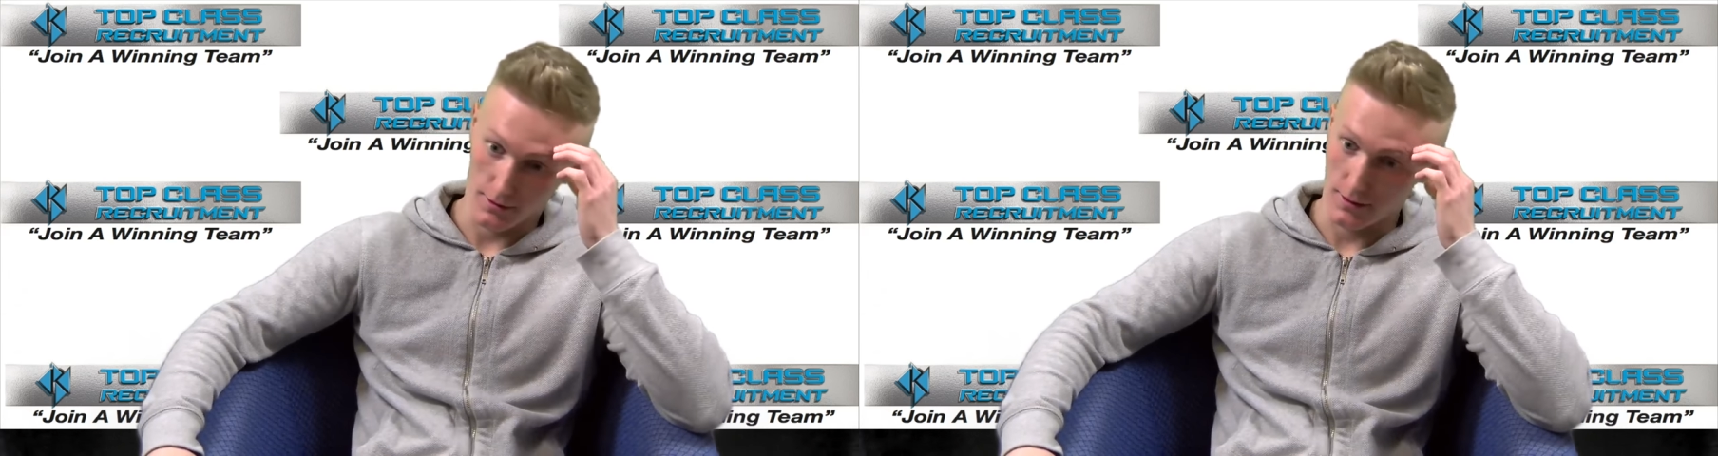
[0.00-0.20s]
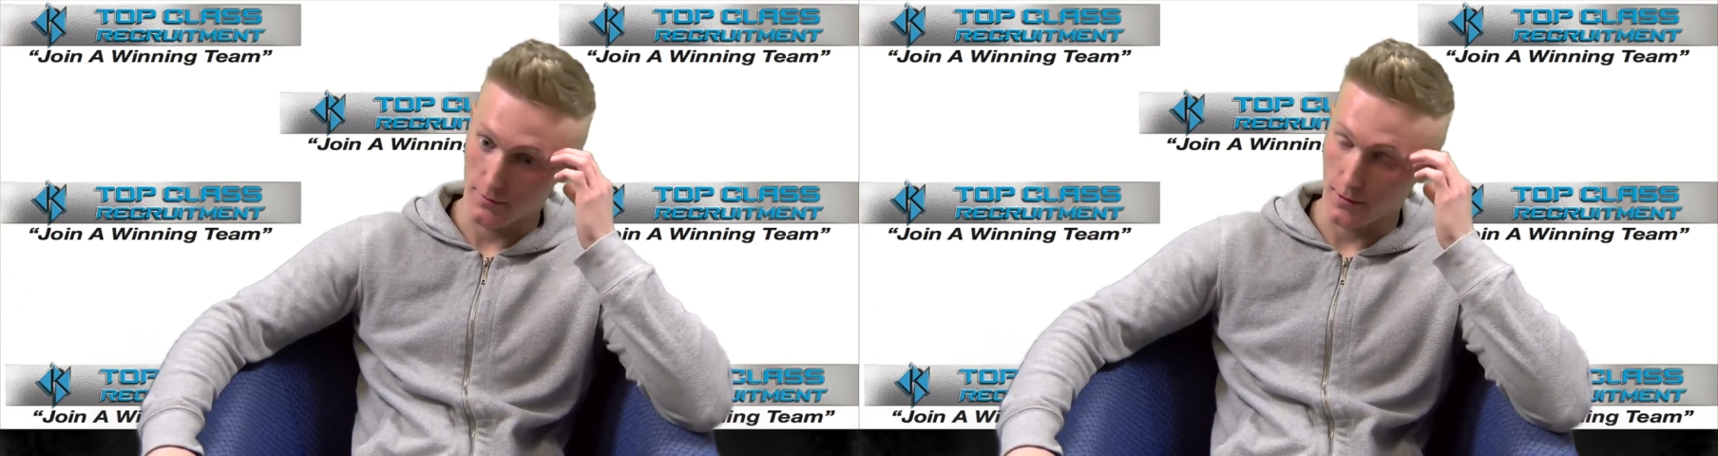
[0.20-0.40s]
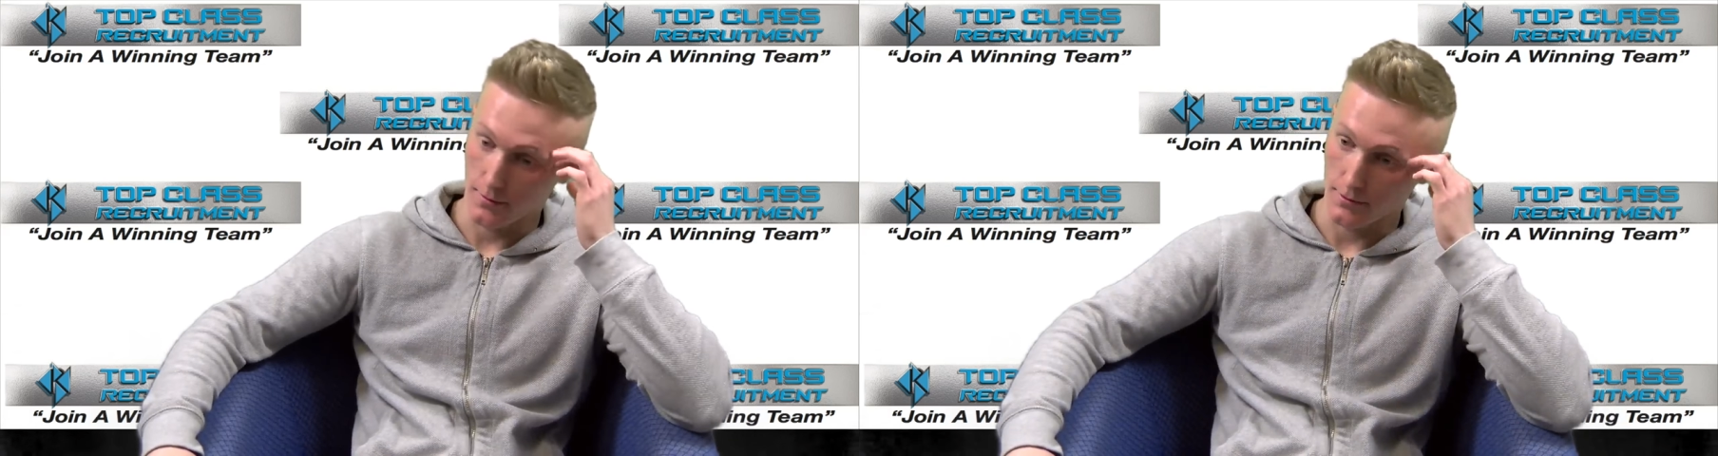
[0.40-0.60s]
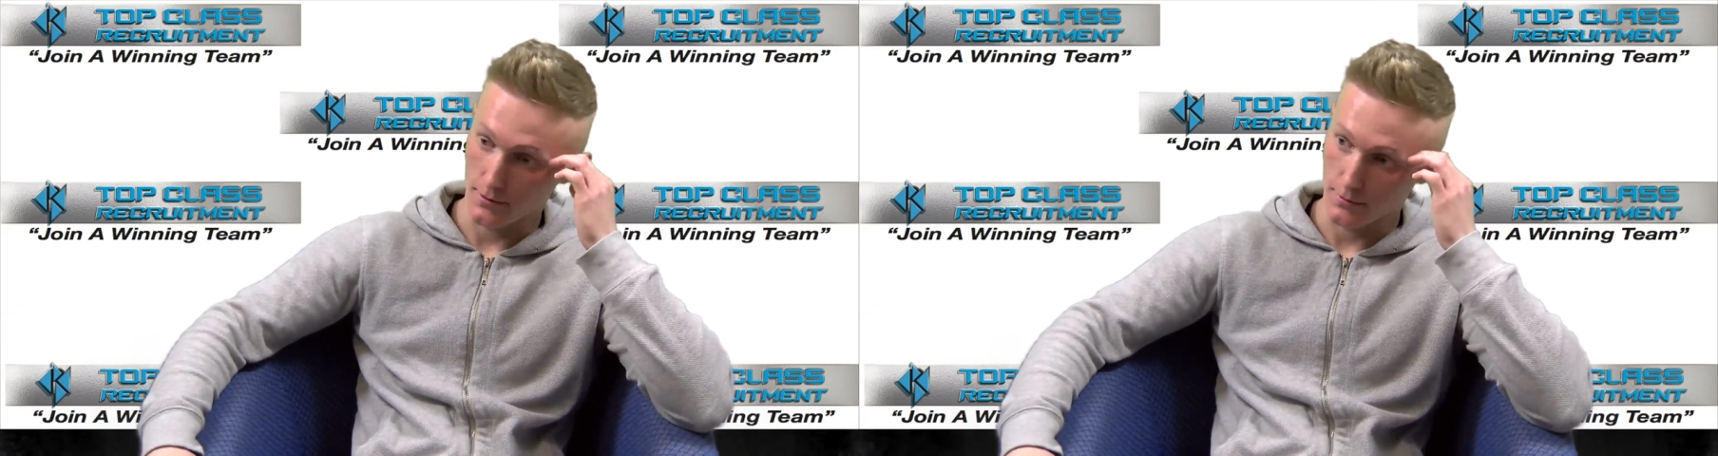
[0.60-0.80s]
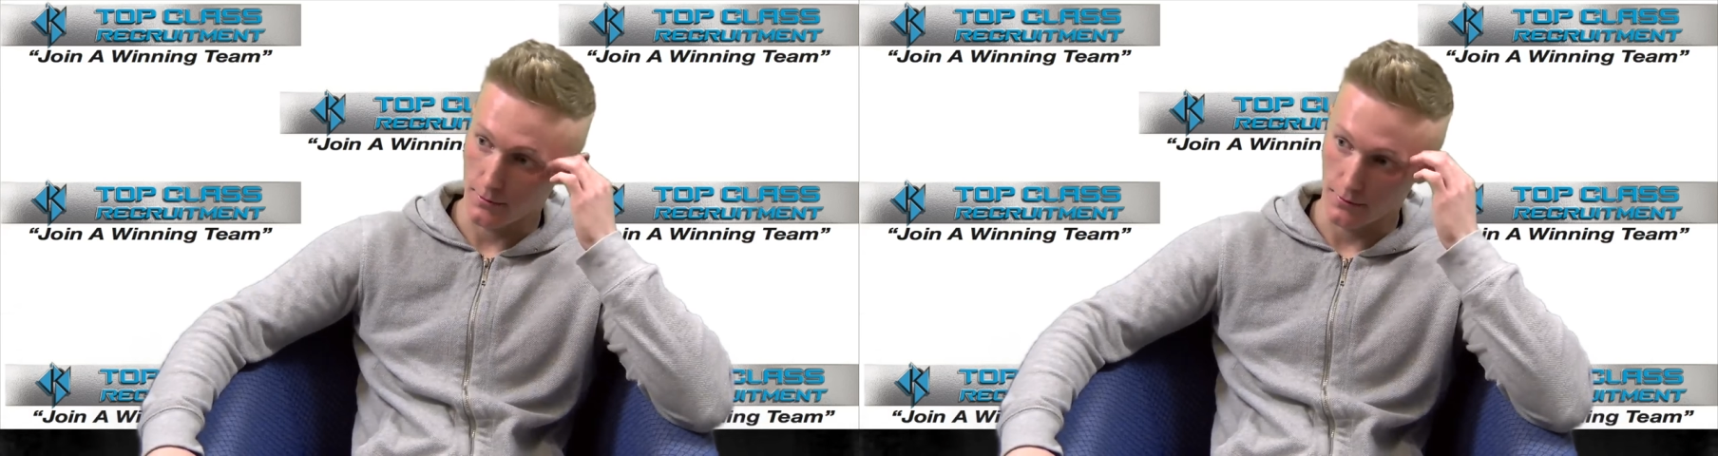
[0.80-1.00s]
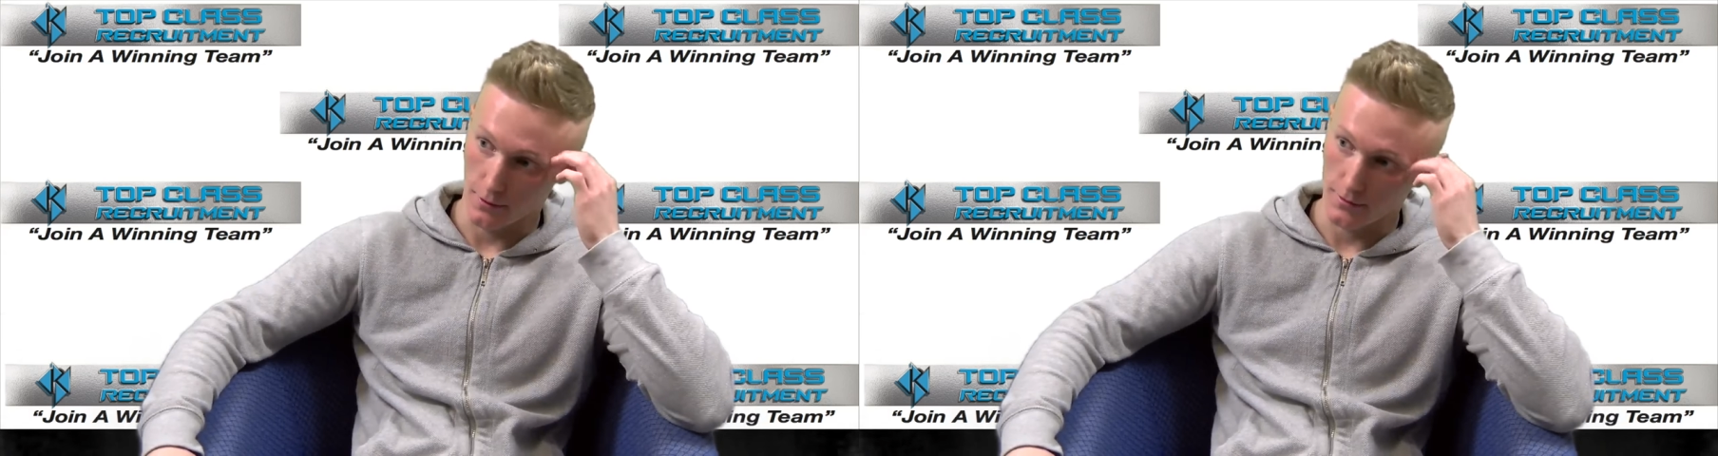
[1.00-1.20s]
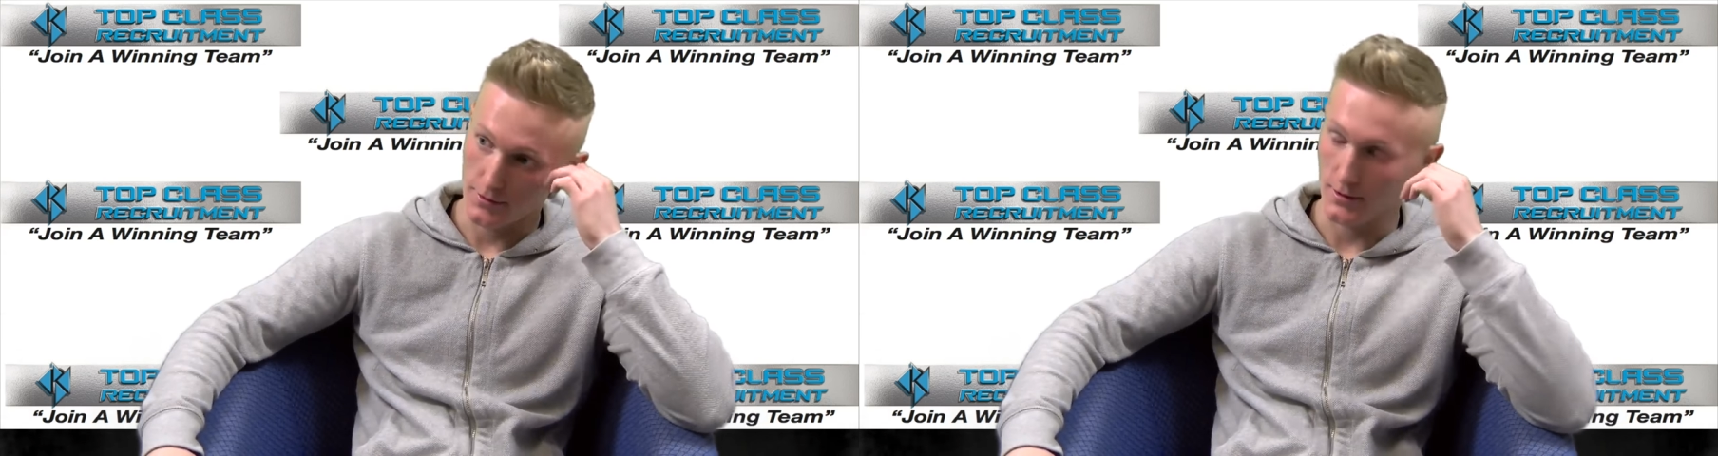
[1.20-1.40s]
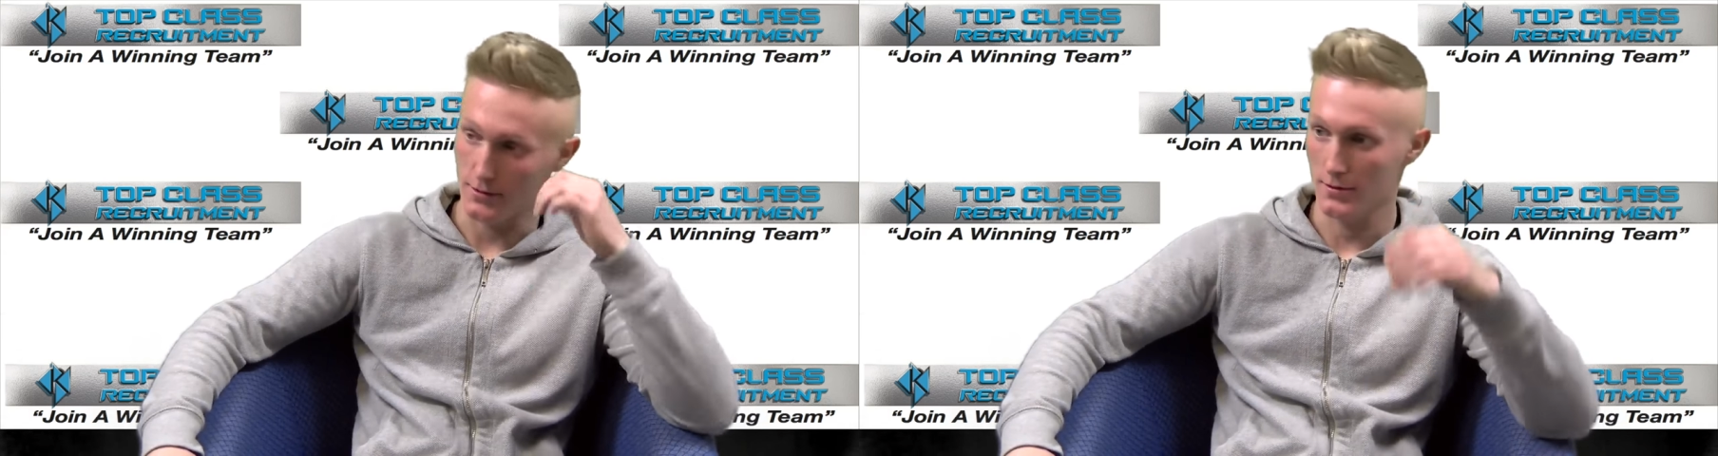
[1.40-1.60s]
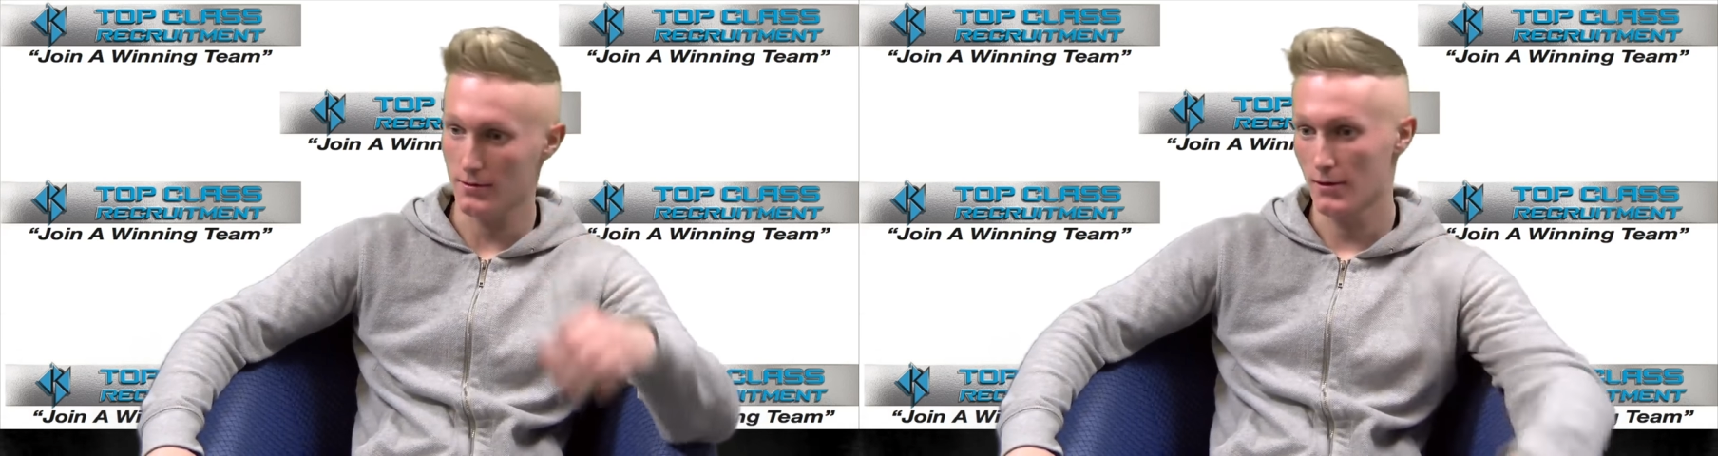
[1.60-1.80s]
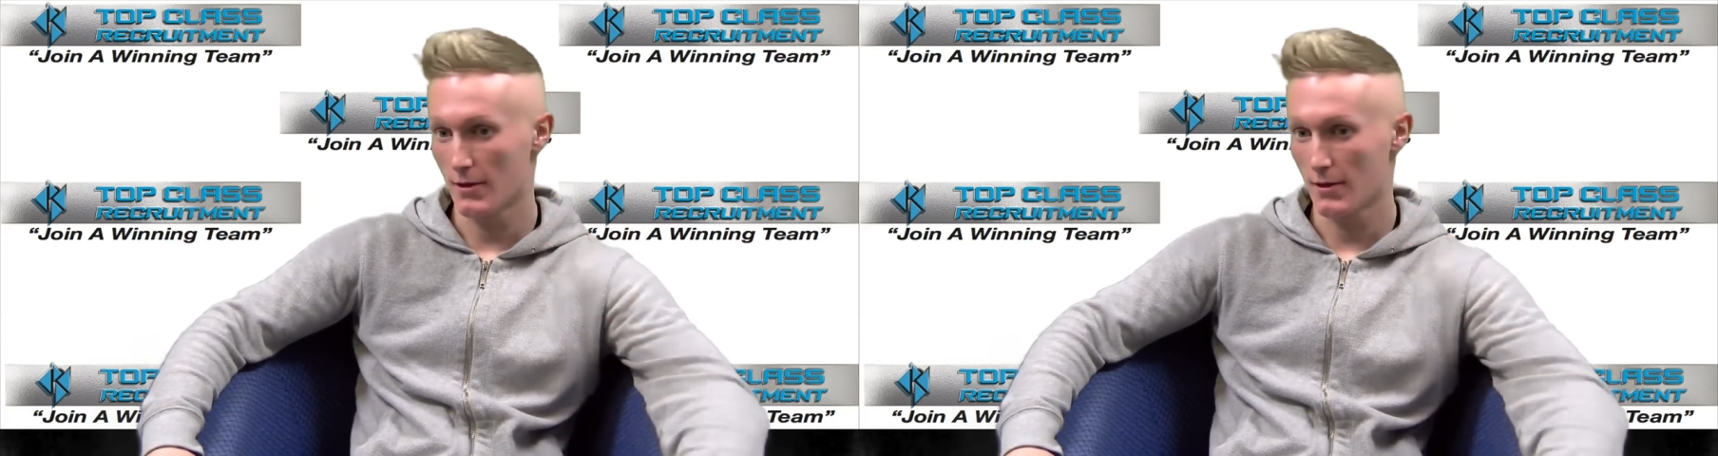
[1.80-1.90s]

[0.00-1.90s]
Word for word: keep up the good performances,